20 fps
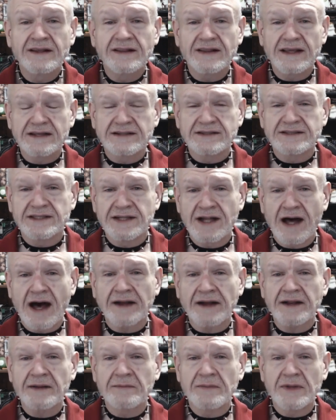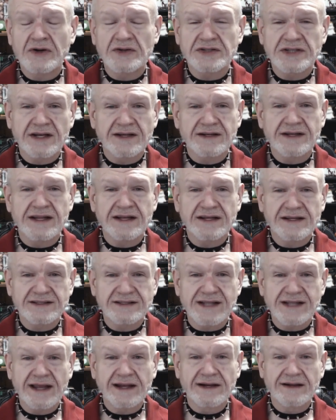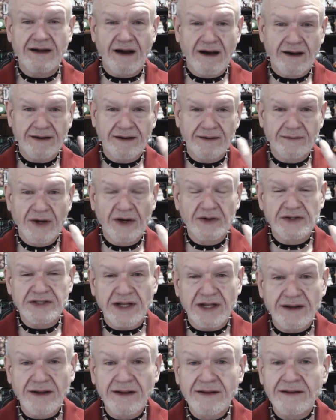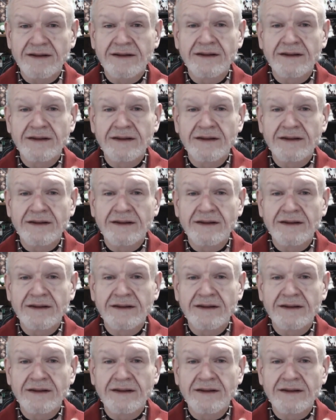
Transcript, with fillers: Things not in motion tend to stay not in motion.